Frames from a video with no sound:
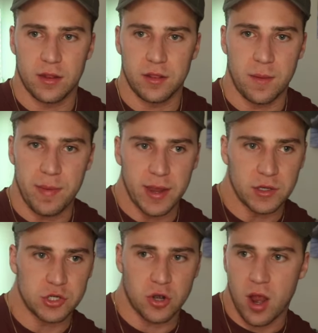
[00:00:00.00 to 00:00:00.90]
the
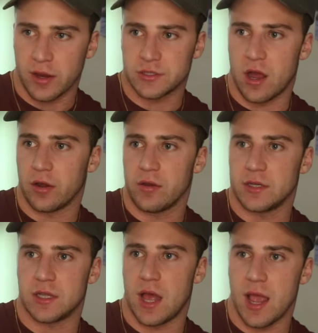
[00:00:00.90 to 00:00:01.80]
biggest, strongest,
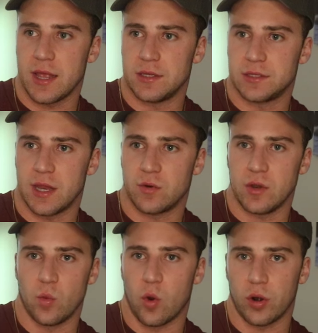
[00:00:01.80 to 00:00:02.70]
hungriest lions get
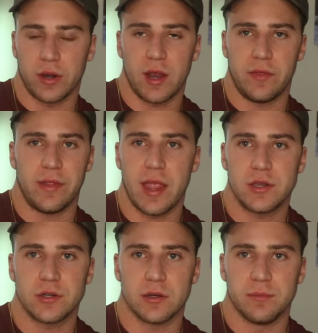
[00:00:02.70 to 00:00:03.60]
rewarded in
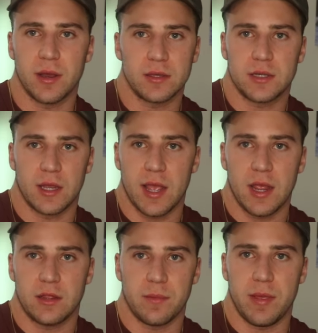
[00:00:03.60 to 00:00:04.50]
nature, but
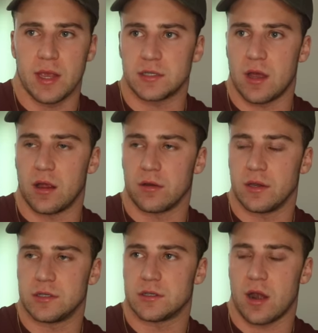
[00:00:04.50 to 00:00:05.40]
today the biggest,
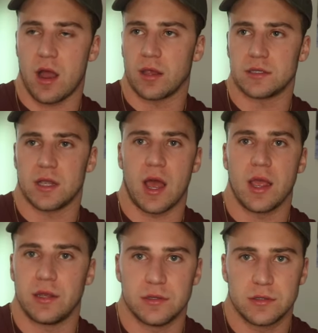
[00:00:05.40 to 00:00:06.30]
hungriest, strongest
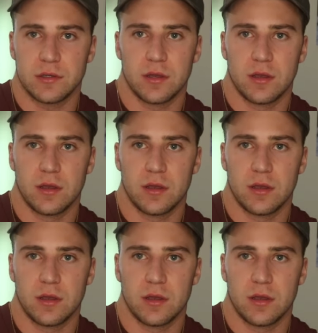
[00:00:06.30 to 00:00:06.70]
lions